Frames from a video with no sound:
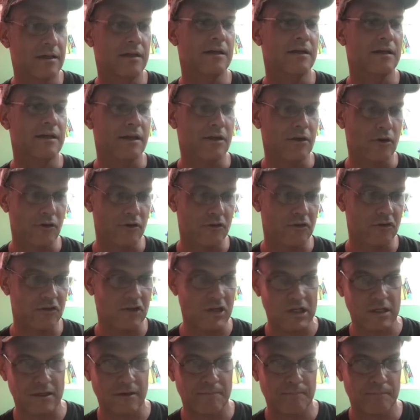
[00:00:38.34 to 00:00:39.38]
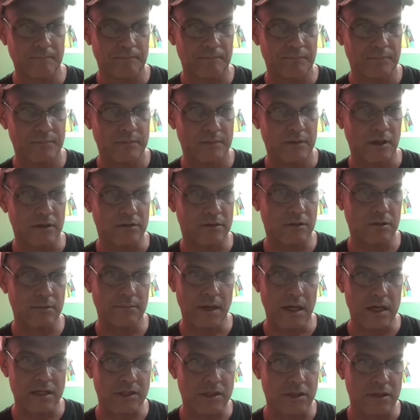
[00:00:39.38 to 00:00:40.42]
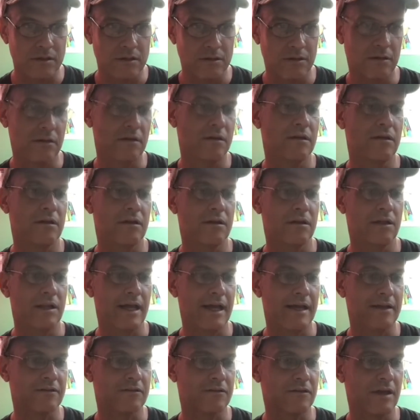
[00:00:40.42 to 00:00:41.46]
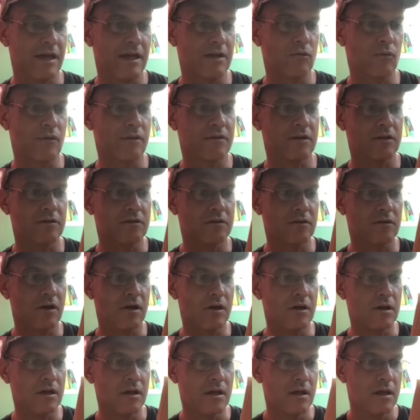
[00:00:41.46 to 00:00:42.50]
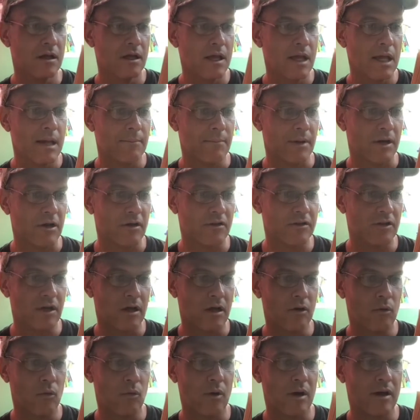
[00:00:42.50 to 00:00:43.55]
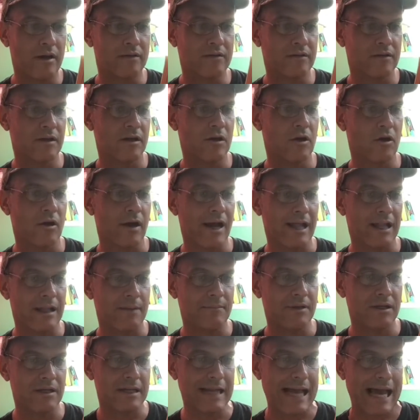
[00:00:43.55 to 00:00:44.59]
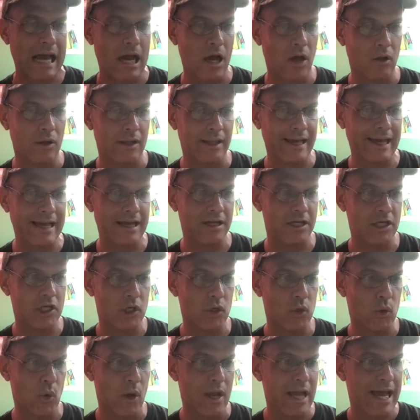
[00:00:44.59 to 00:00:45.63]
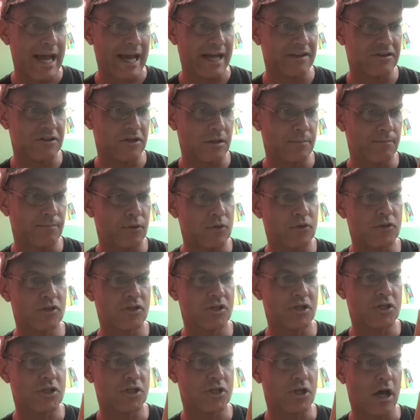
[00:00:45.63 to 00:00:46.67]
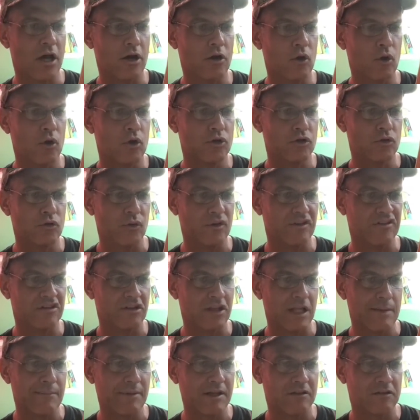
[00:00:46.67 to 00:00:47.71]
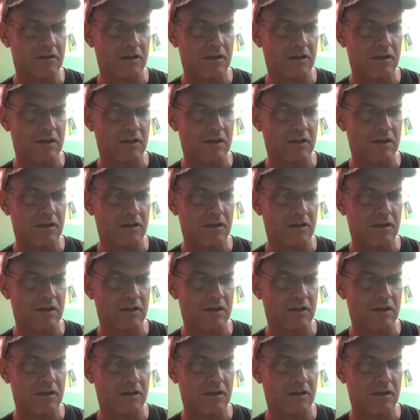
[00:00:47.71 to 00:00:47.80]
in her seat. "Not too much," Leia said with concern, but her daughter was in her element now, Leia knew, and she pushed the shuttle to its limits.